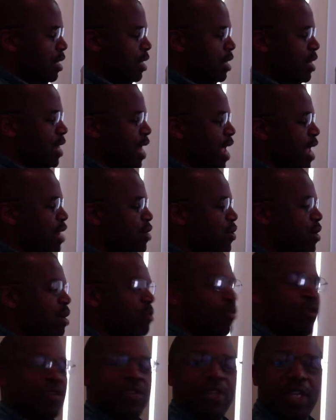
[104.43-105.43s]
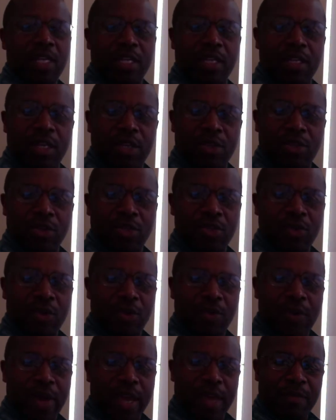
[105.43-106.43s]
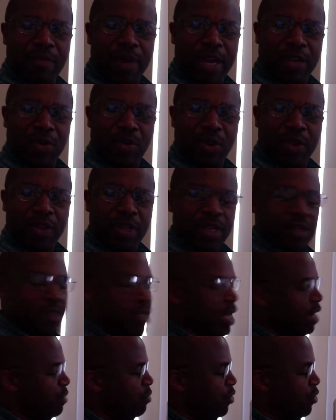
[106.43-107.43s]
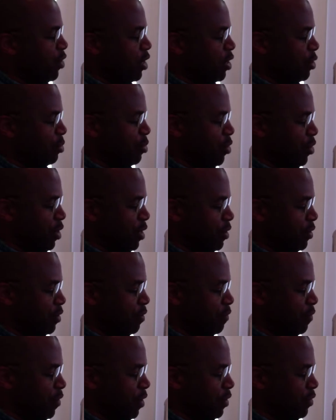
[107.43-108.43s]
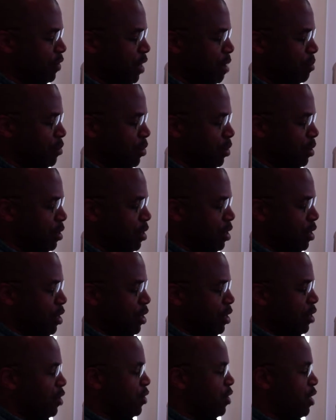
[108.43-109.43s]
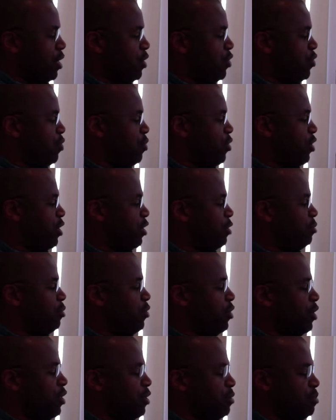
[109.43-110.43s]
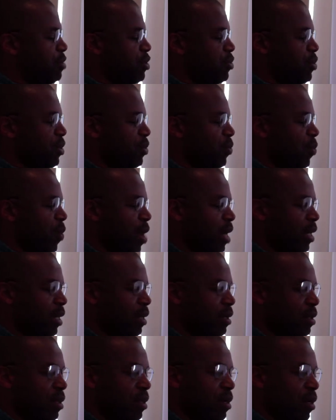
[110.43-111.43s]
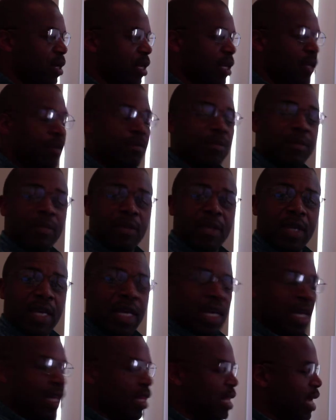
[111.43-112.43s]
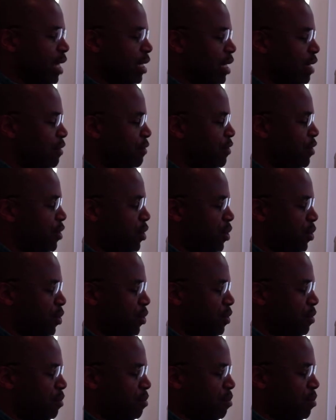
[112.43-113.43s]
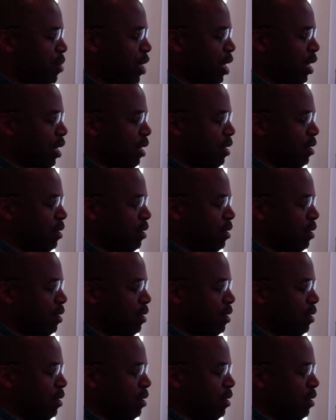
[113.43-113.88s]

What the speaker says: Then you can proceed in the usual way by doing things like modus ponens. So for example, you can do modus ponens between 1 and 3, and that gives you B.